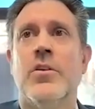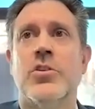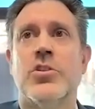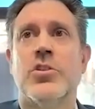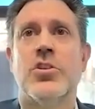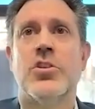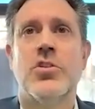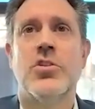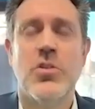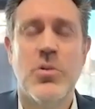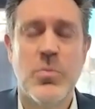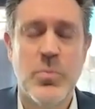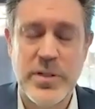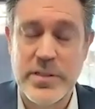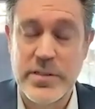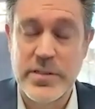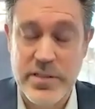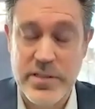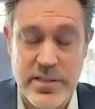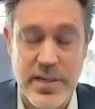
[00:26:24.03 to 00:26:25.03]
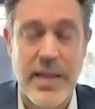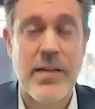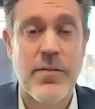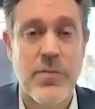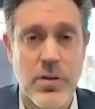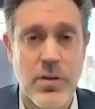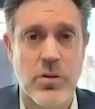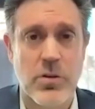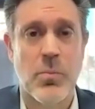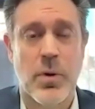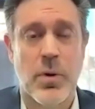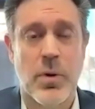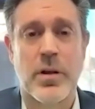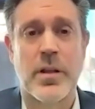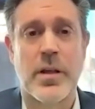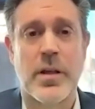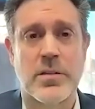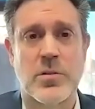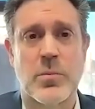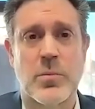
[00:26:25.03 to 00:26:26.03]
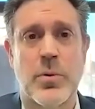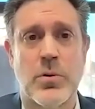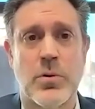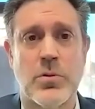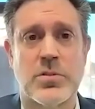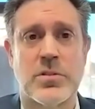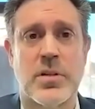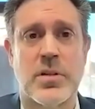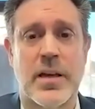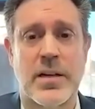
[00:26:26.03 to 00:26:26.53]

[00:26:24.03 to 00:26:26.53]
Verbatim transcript: should be saving you money as opposed to